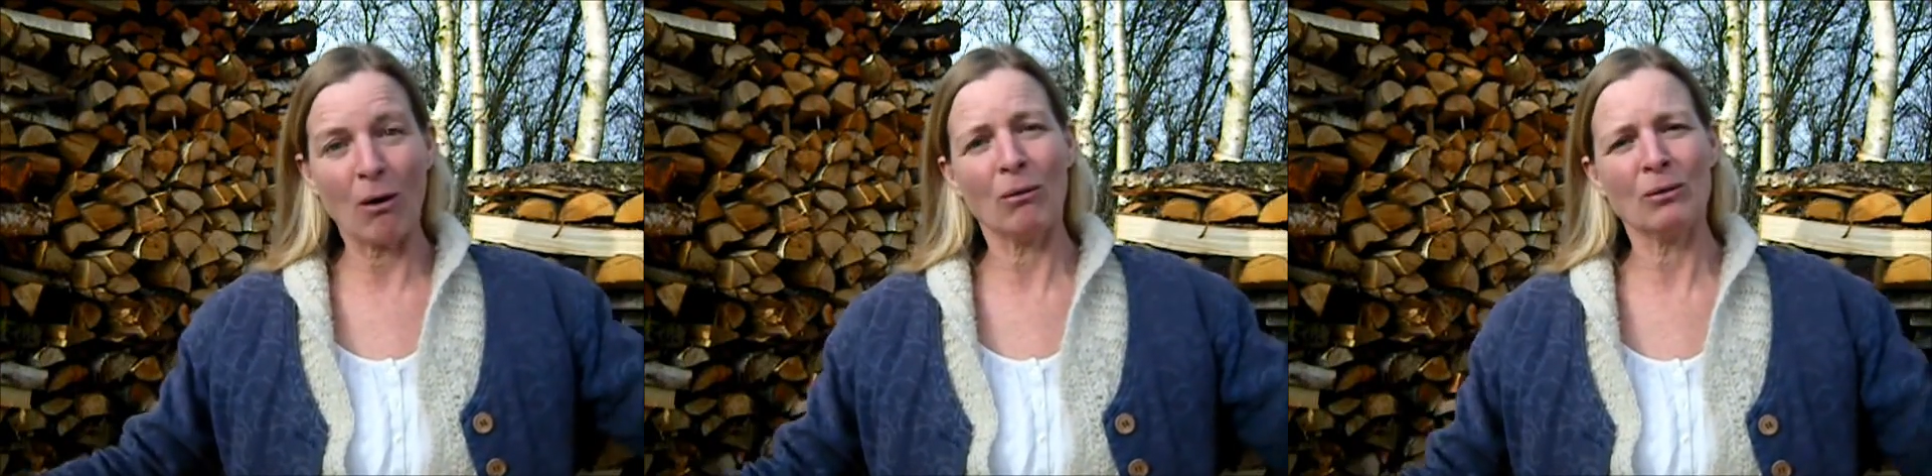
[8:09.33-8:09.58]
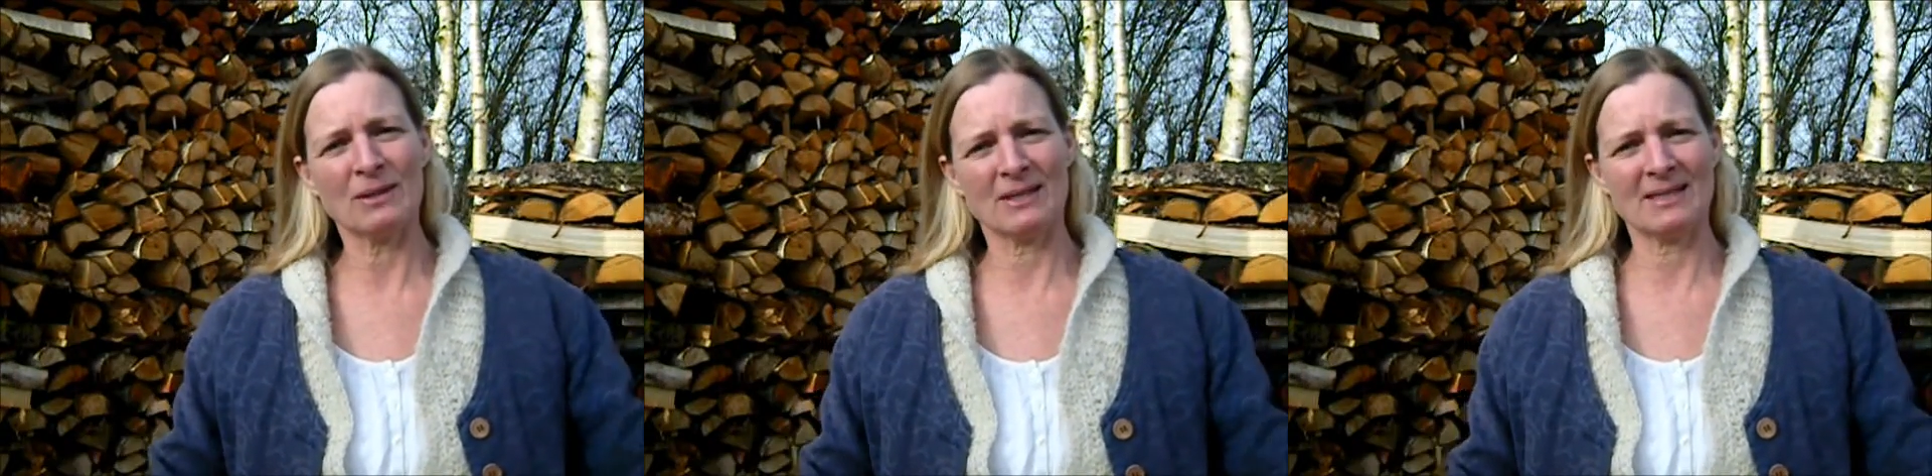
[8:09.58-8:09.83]

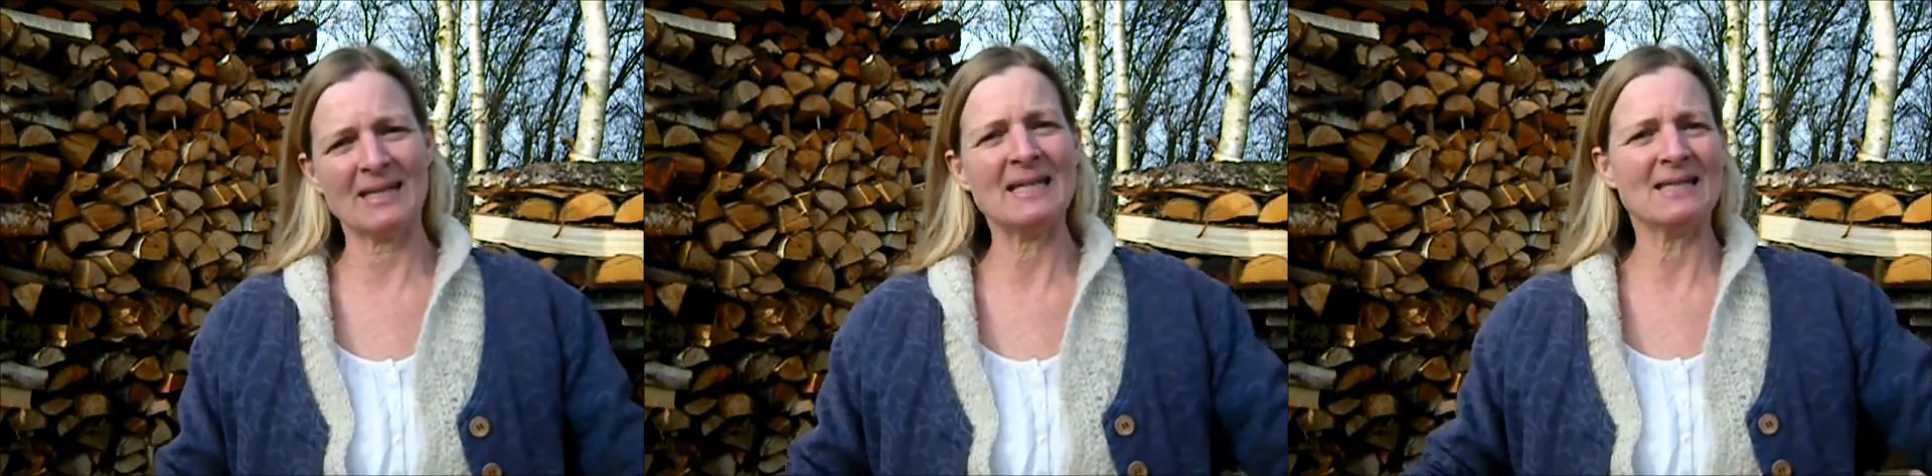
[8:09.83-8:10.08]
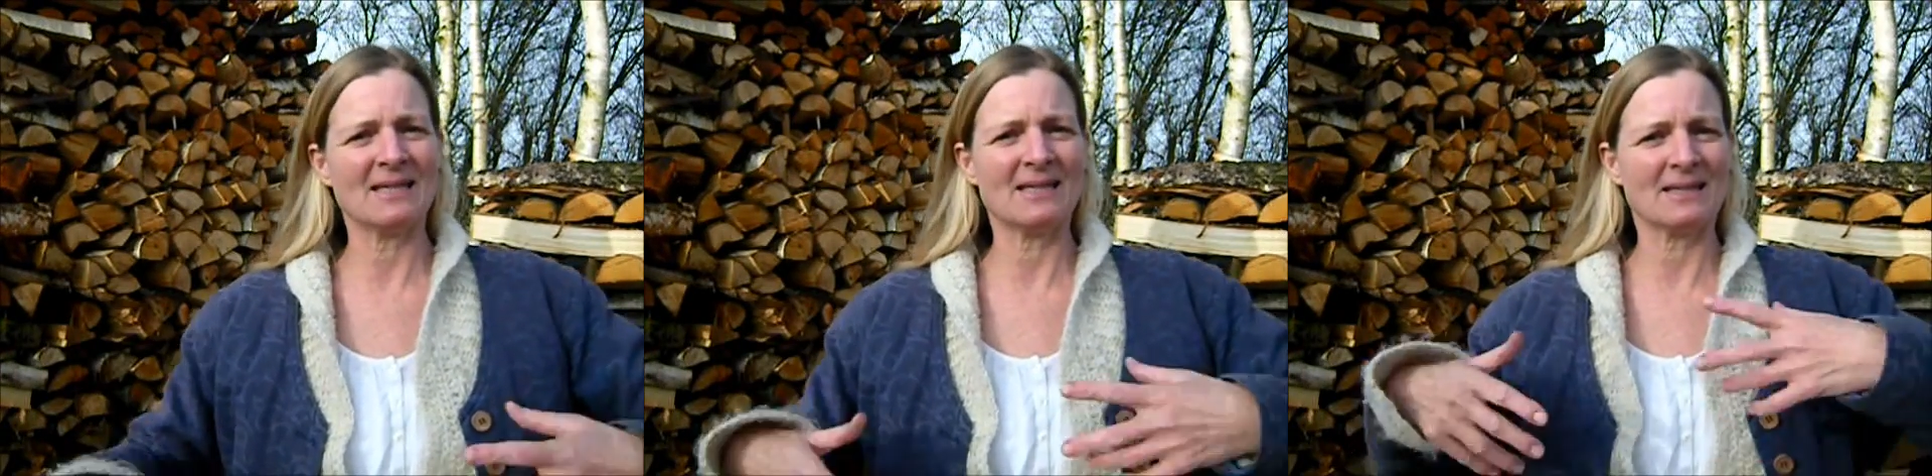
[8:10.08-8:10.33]
old
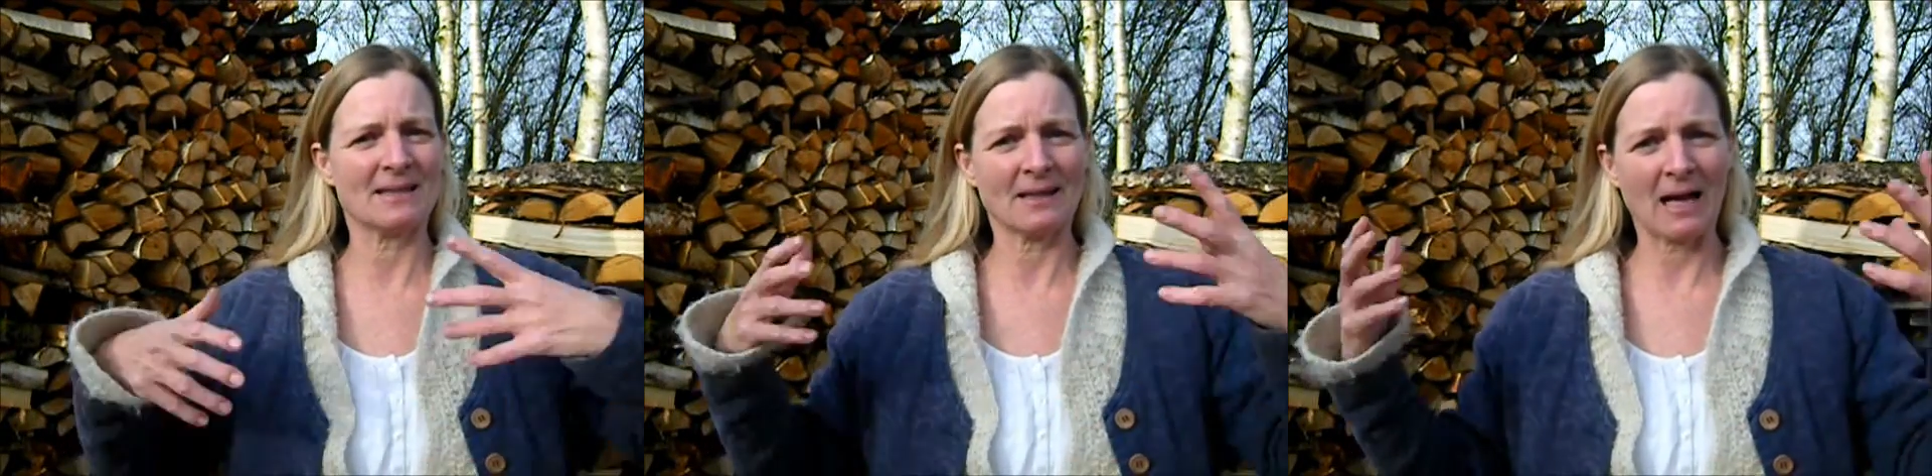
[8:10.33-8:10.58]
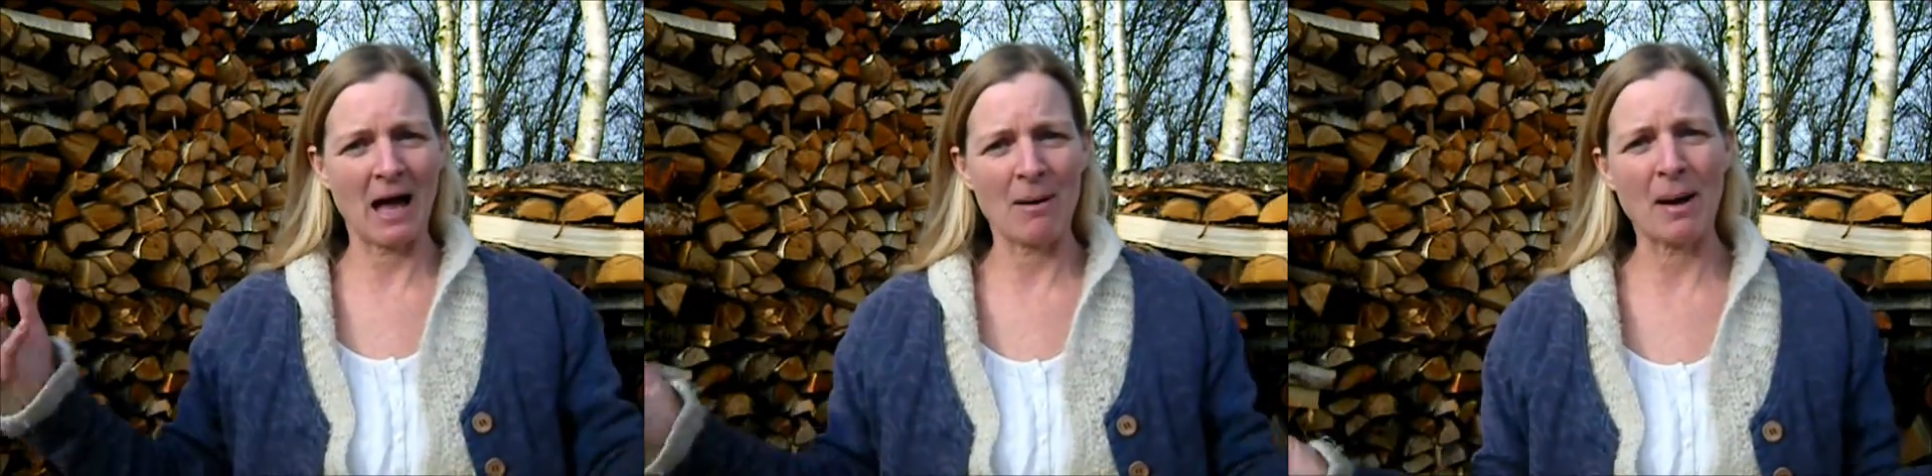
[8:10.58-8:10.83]
diseases
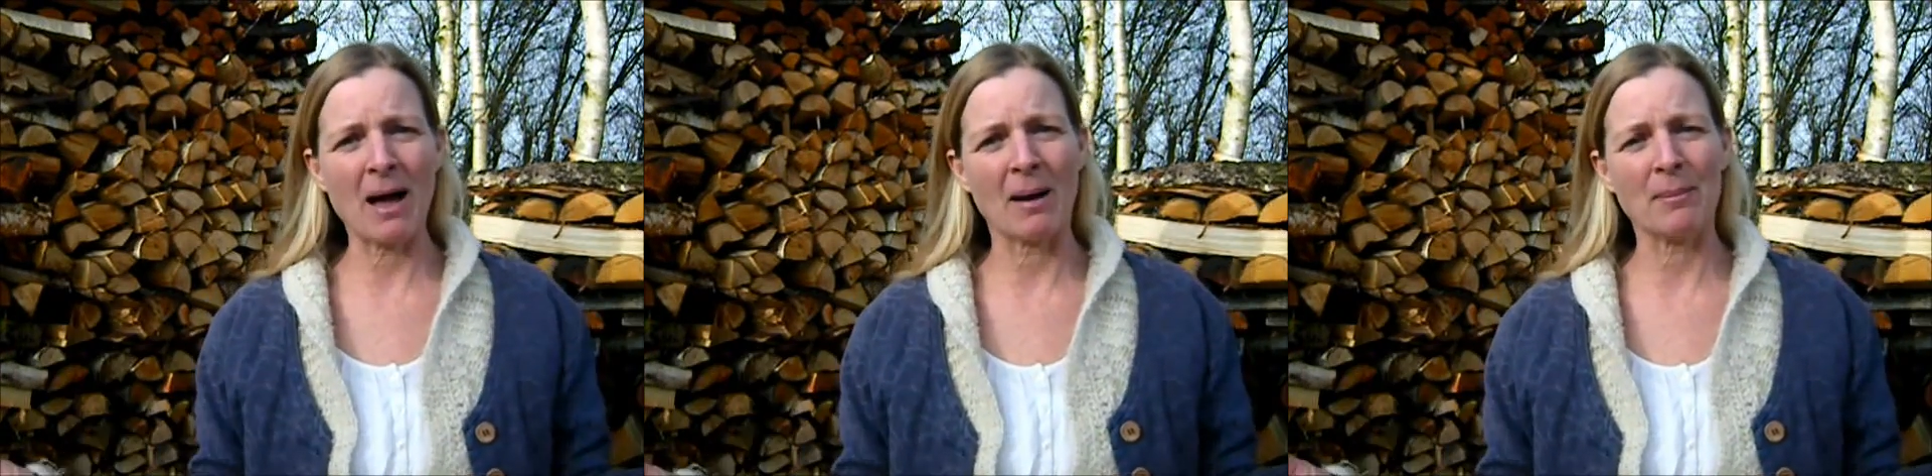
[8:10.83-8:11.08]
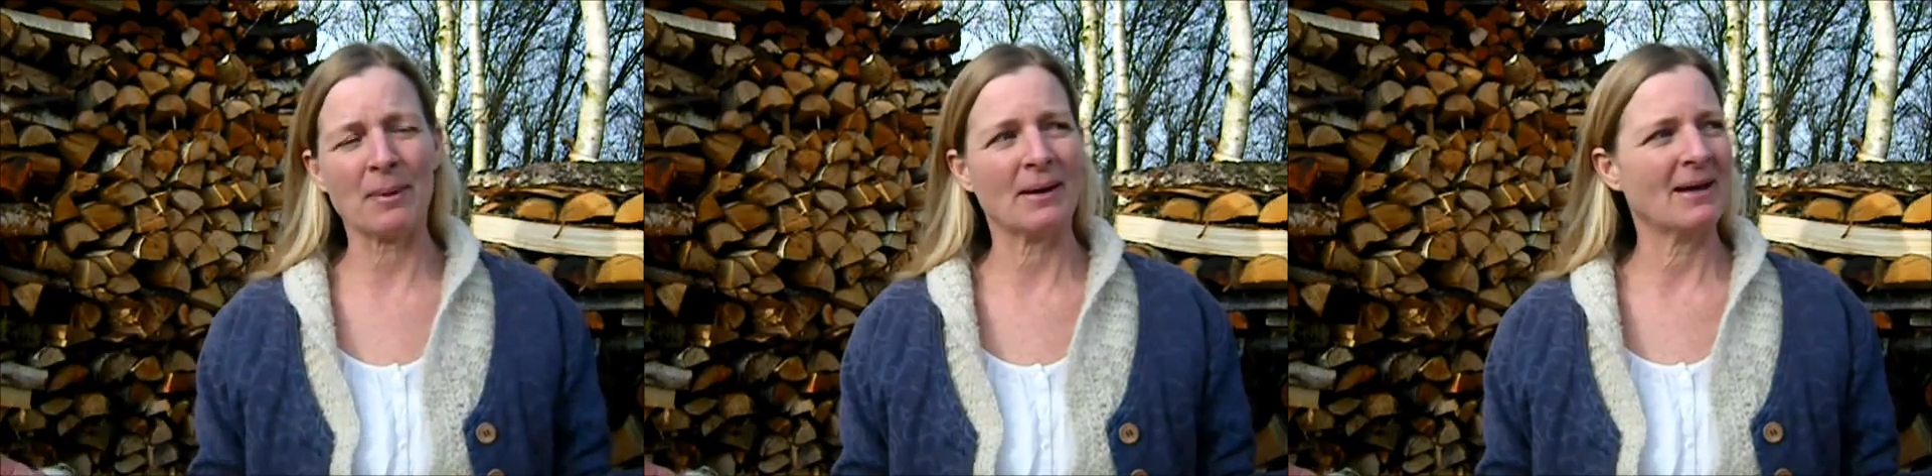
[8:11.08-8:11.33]
come
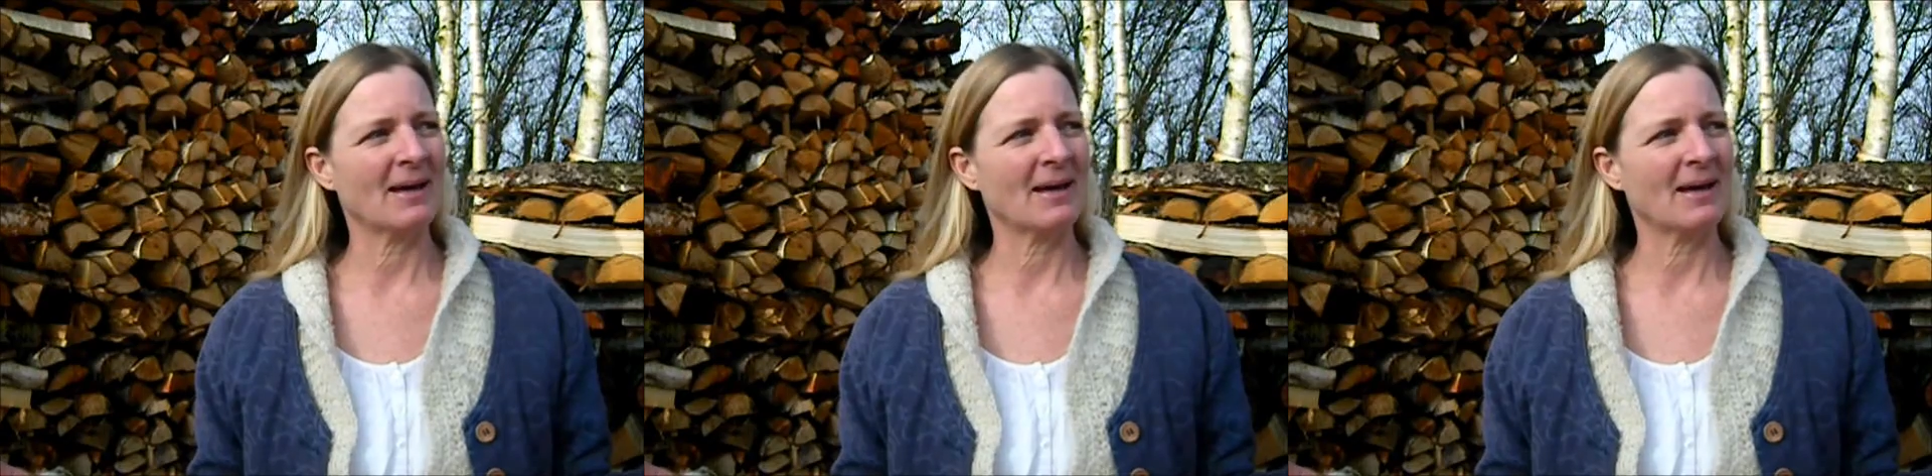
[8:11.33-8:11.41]
up,